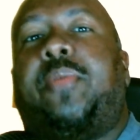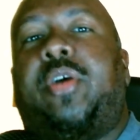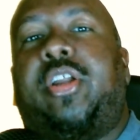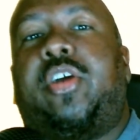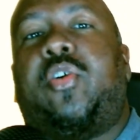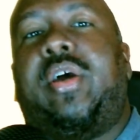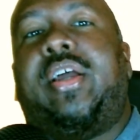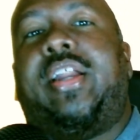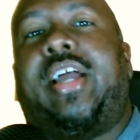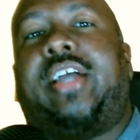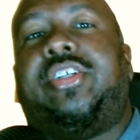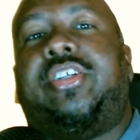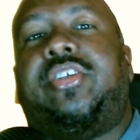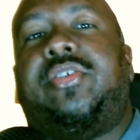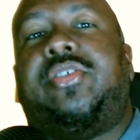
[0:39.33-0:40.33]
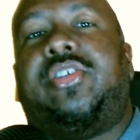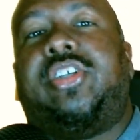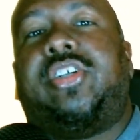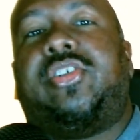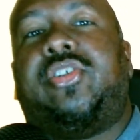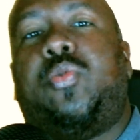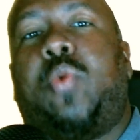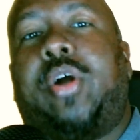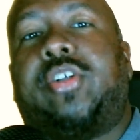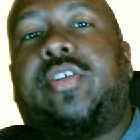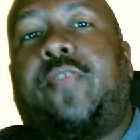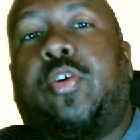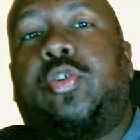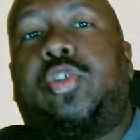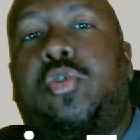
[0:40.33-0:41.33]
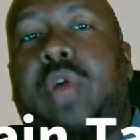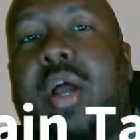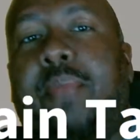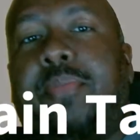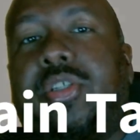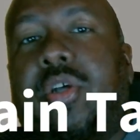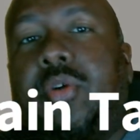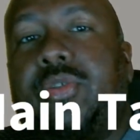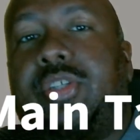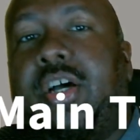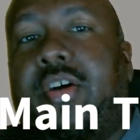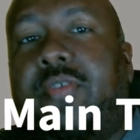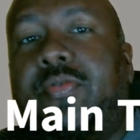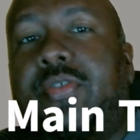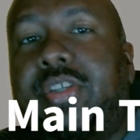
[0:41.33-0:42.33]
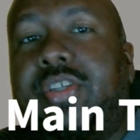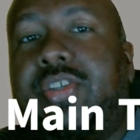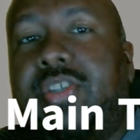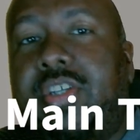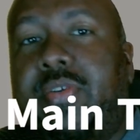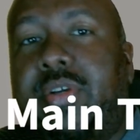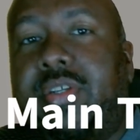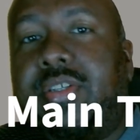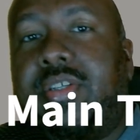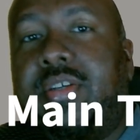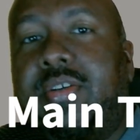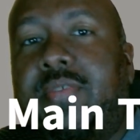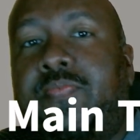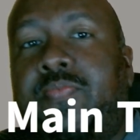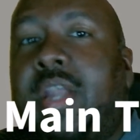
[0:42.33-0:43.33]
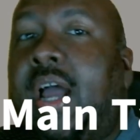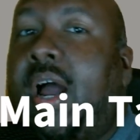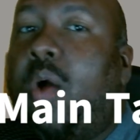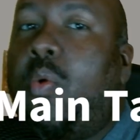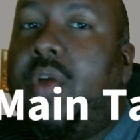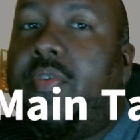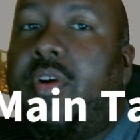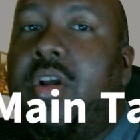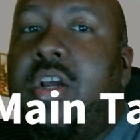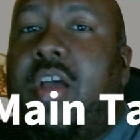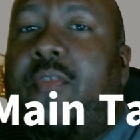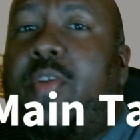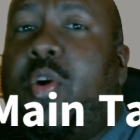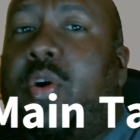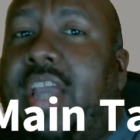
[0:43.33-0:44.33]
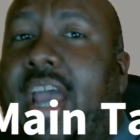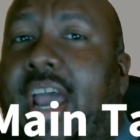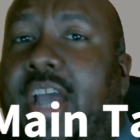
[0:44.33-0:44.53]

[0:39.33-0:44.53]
I'm going to go ahead and actually suggest that you watch the first two episodes of this series. However, if you're a